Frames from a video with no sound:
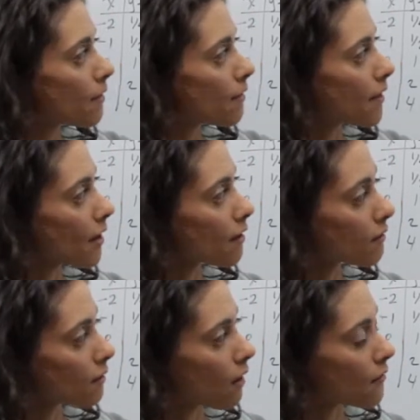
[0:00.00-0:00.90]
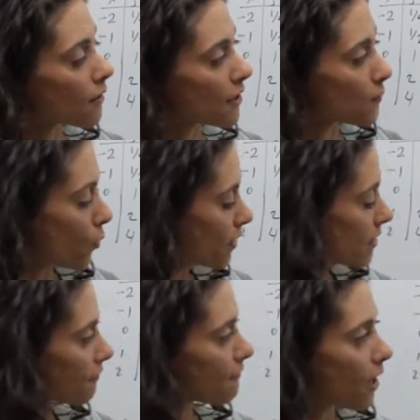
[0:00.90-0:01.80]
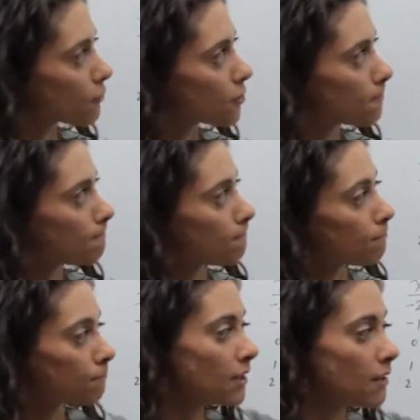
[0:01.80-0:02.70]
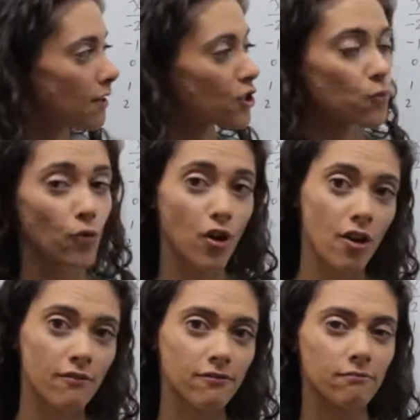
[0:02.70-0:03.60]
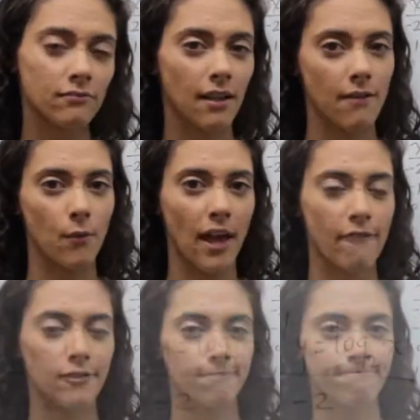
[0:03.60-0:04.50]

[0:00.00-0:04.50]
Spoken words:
There are the nice points I found. Nice smooth curve, and there we have it.